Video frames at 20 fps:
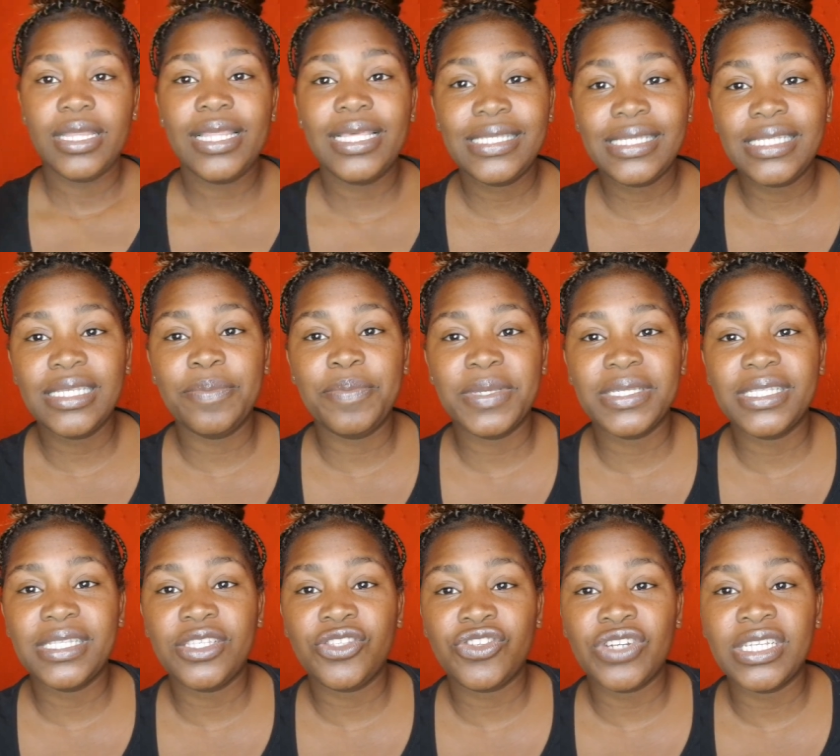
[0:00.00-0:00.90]
This is a
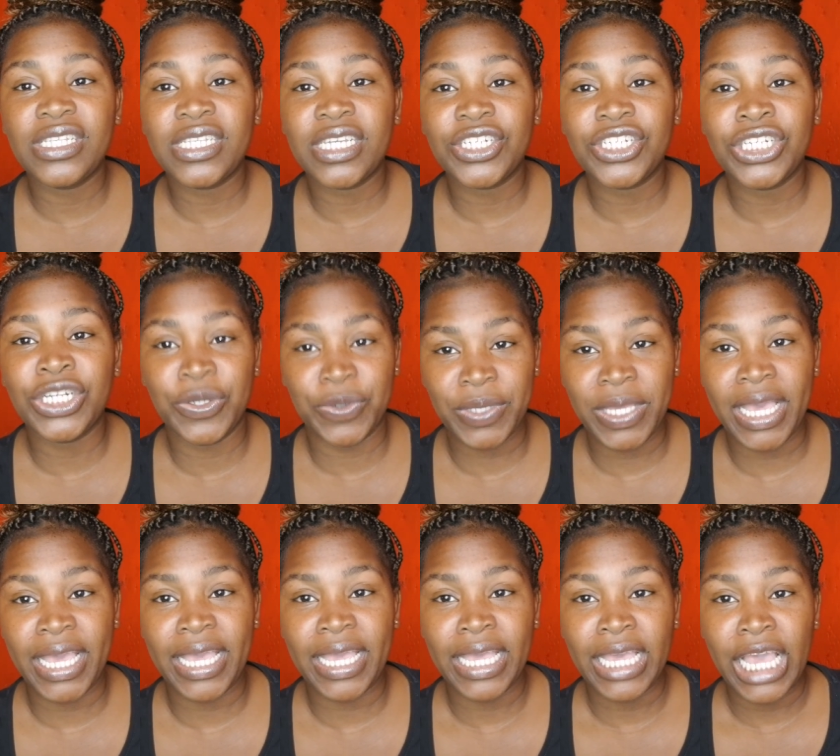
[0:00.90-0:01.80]
business transaction,
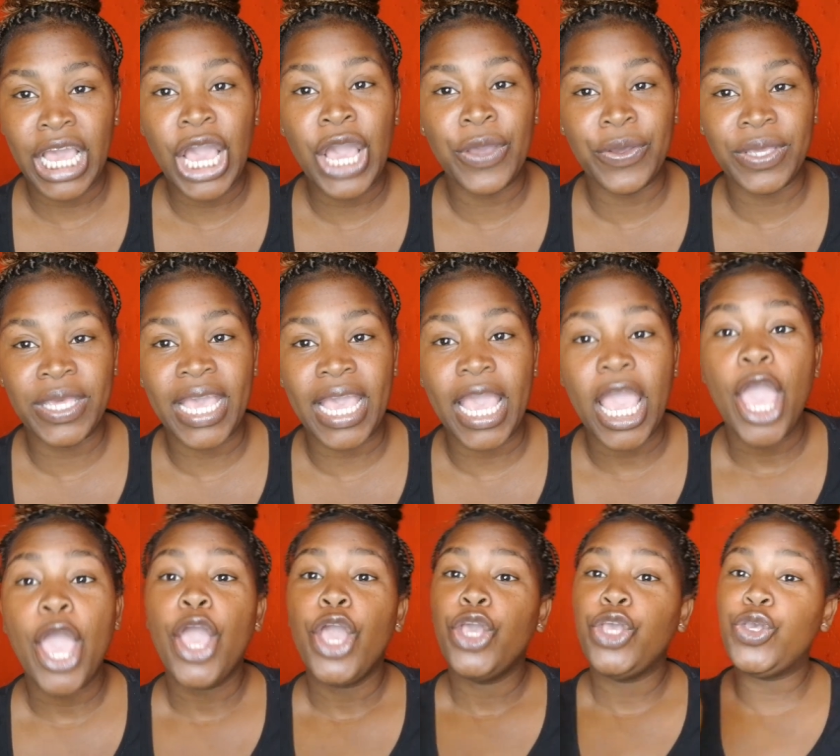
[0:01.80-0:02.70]
okay? Okay.
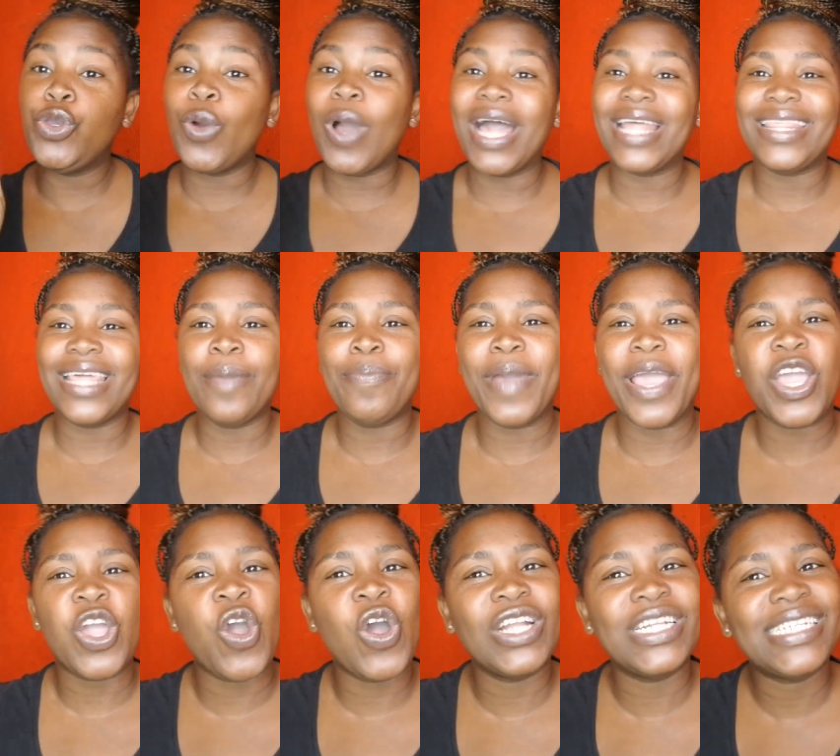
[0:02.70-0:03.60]
You are there
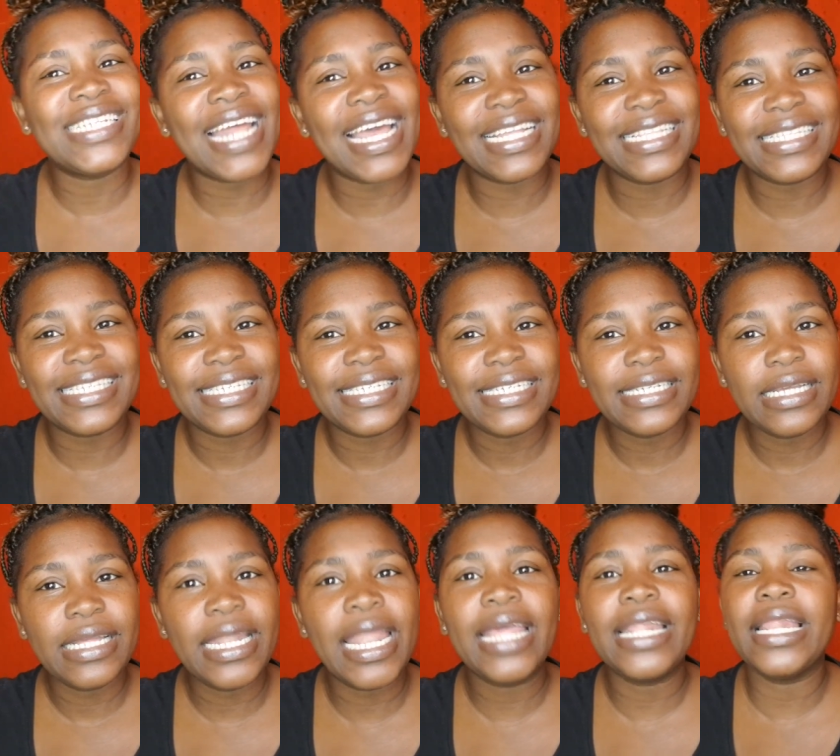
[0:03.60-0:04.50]
by contract.
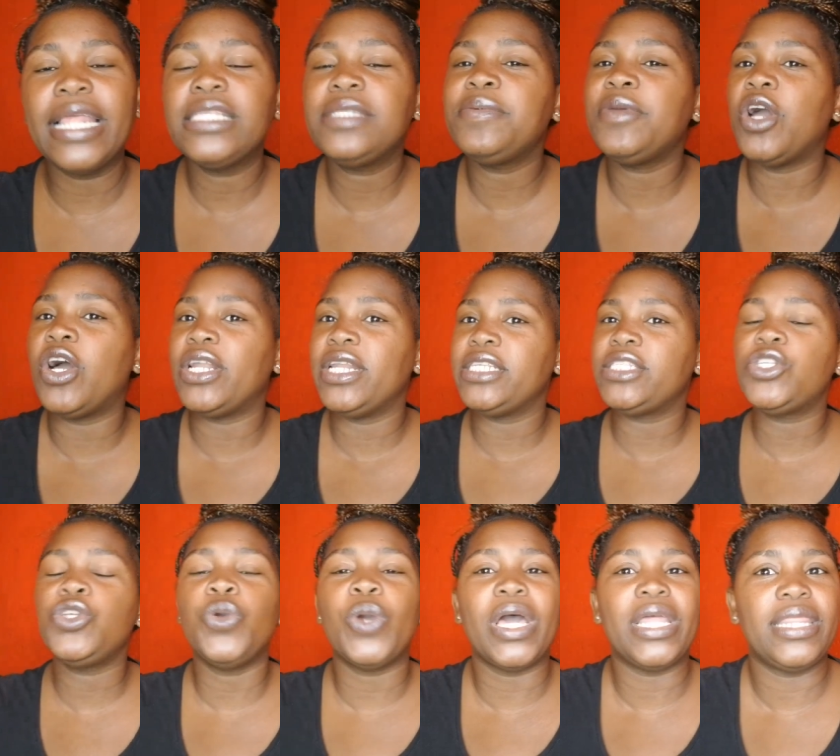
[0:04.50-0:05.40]
Like, let's be
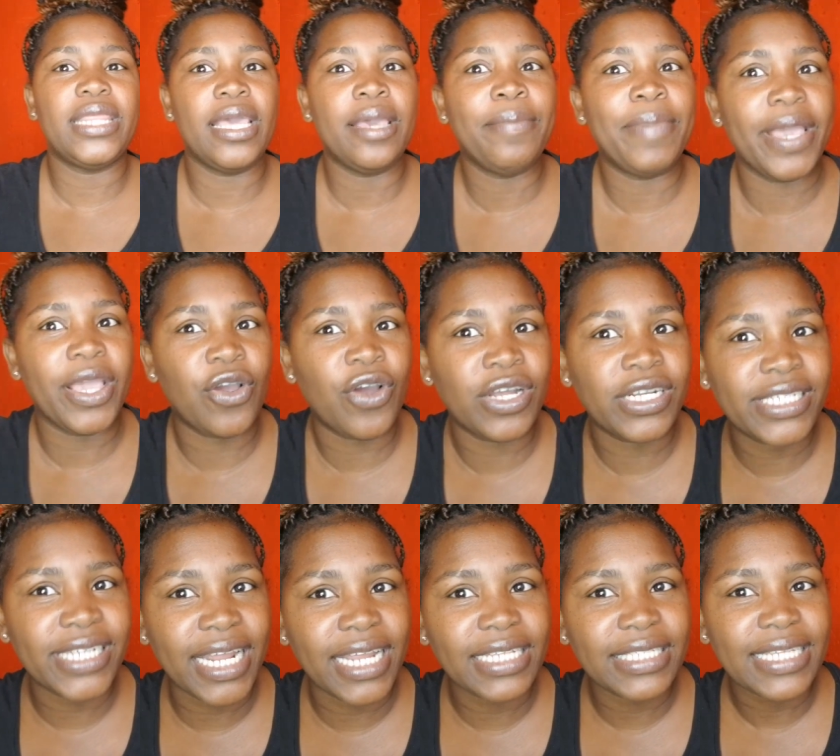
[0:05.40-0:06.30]
honest, you are there by
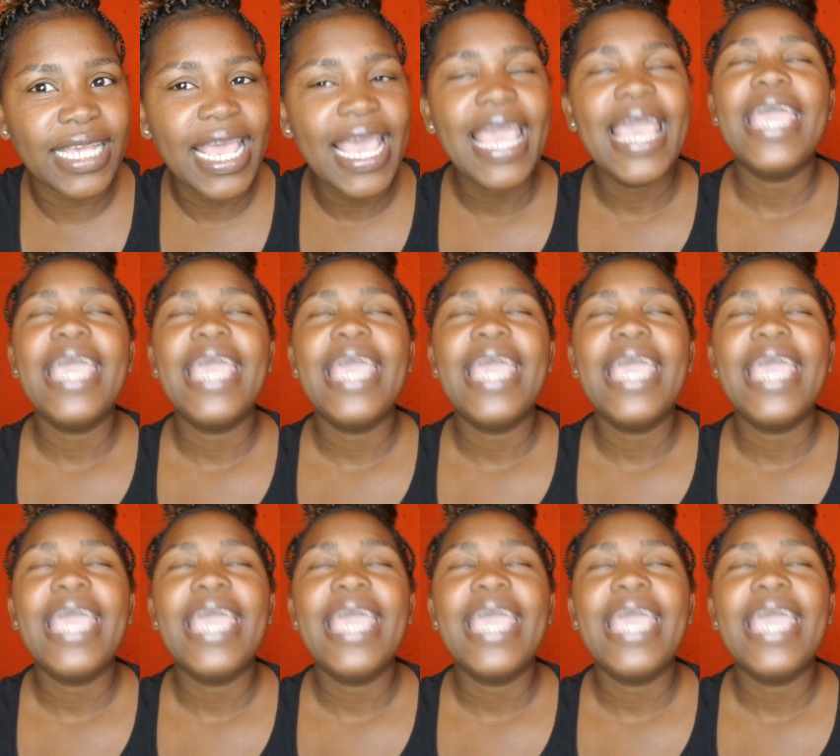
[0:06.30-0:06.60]
contract.